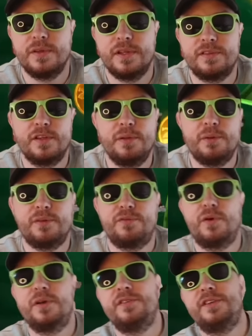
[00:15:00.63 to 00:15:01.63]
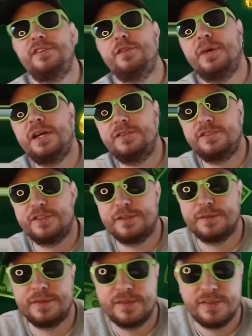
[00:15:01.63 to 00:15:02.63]
Let's going to be, what, 460 bucks?
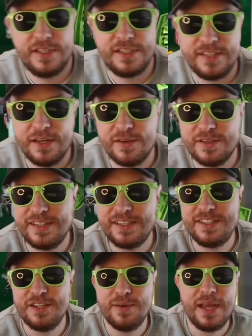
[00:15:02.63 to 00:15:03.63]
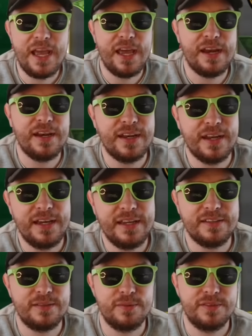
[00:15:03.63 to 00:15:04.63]
660 Rand.
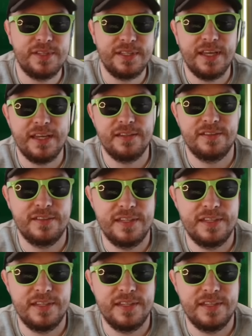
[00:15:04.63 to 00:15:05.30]
Nice. We'll take that.